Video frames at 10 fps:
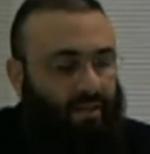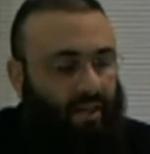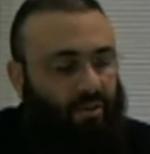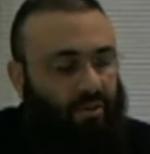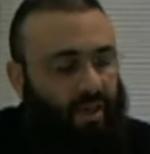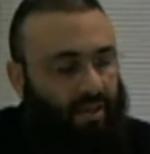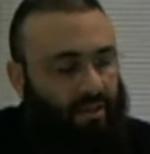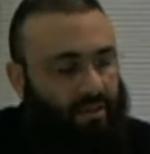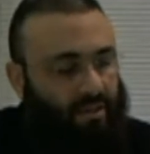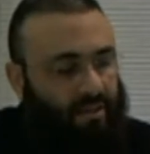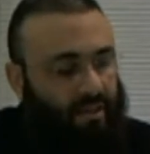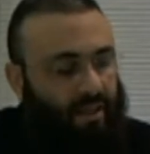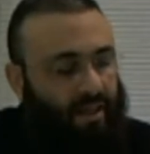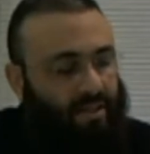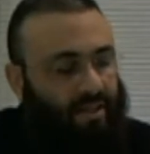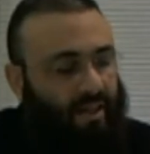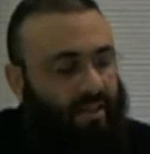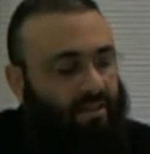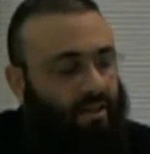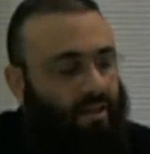anyone else, Allah
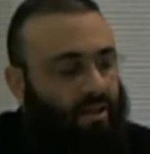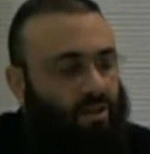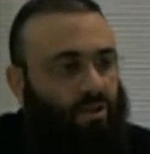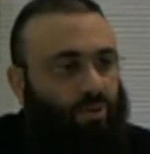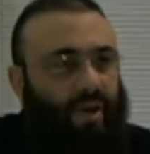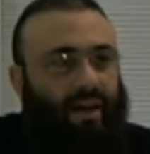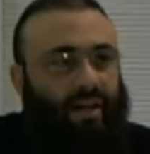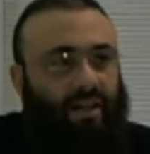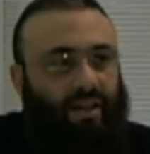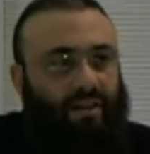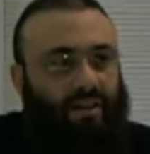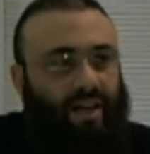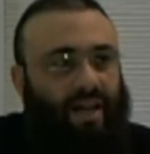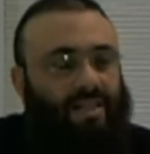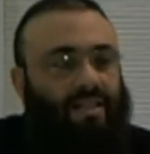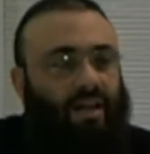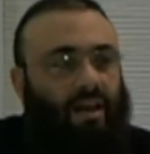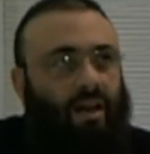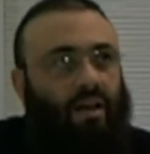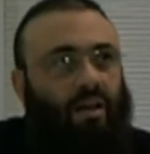said, Subhanalladhi
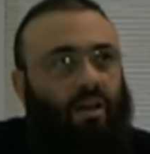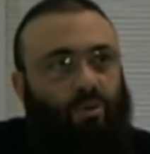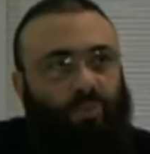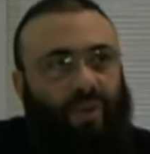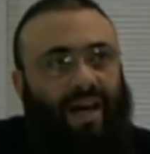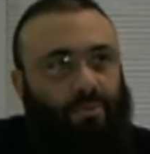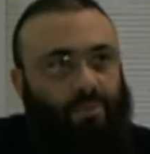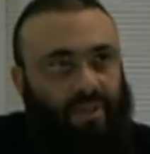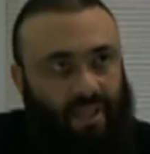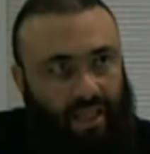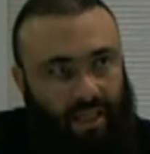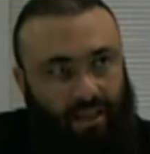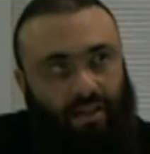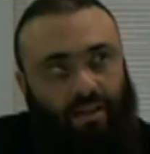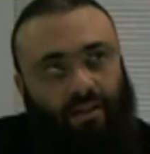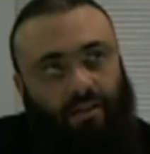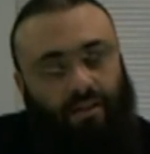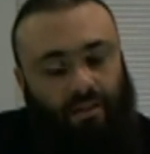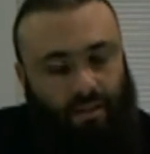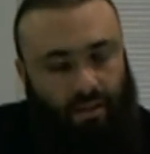asra bi'abdihi.
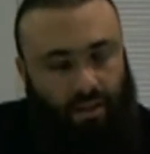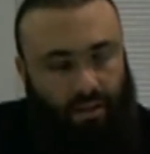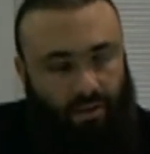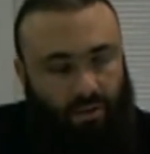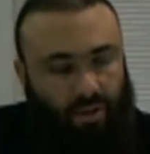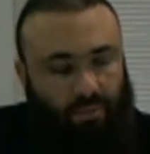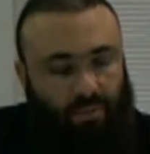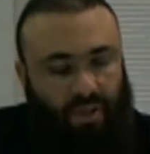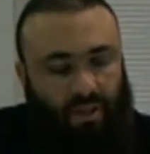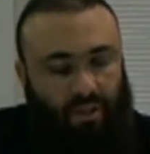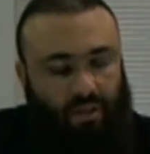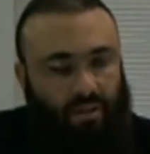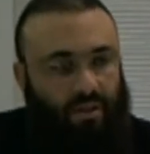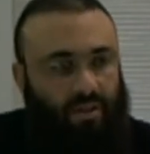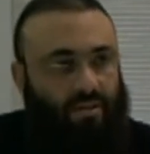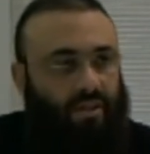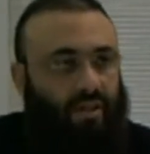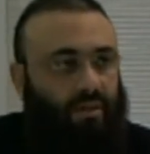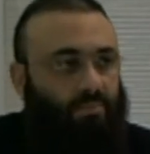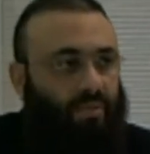Glory be to
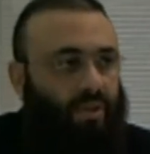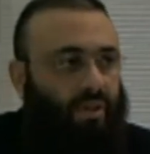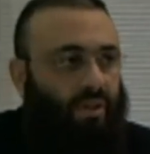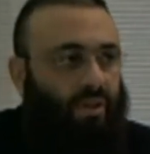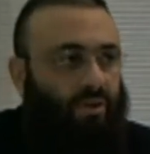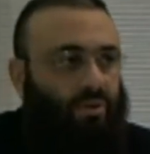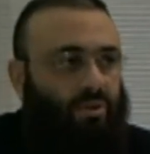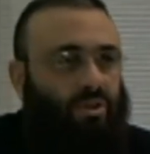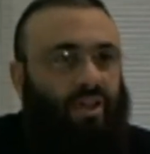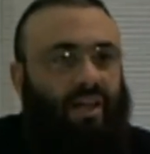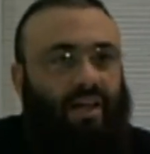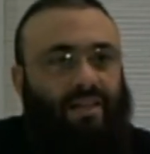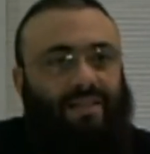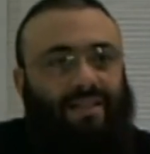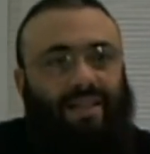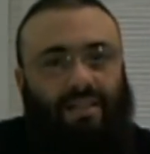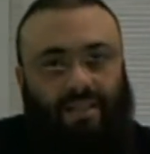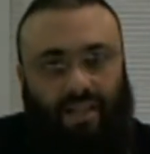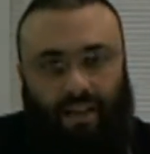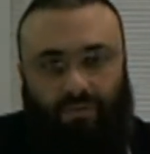him who took his
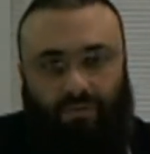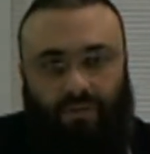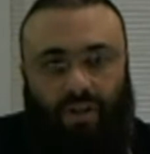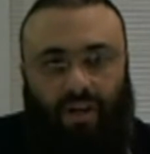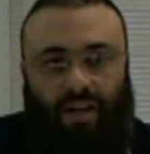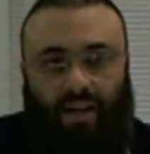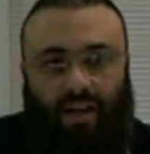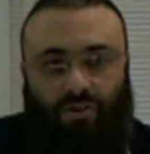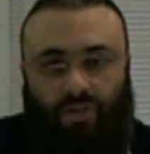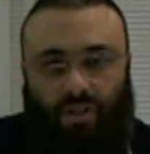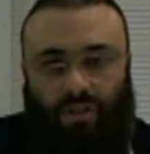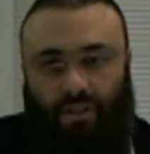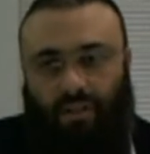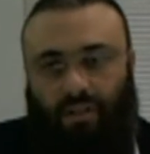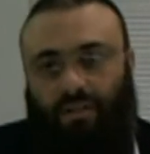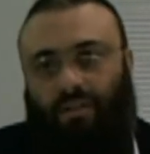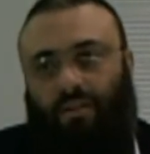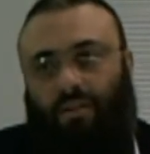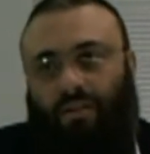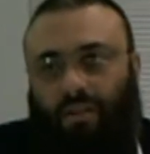slave on a night journey.
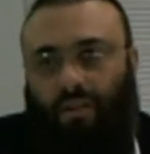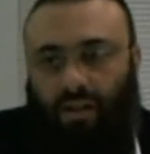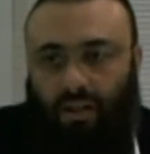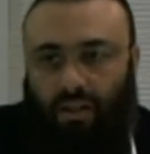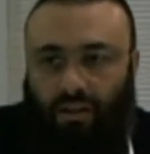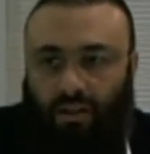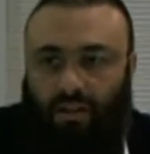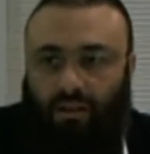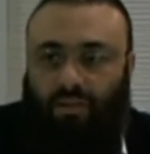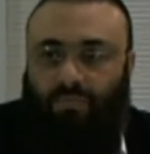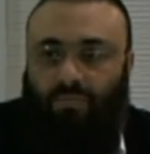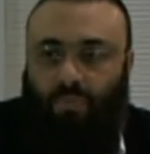And